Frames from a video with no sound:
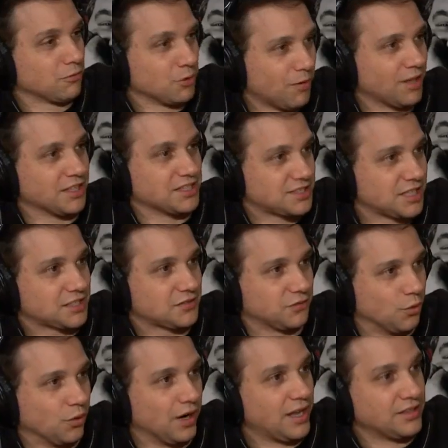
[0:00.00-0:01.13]
room on the sixth
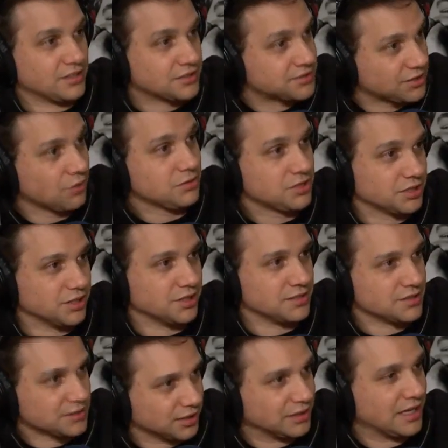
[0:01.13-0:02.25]
floor, and the
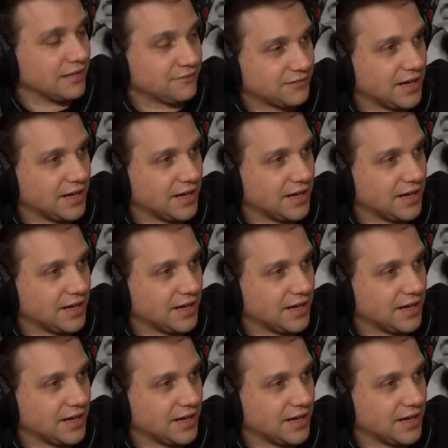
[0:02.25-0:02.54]
socias, the yeah, Leif yeah.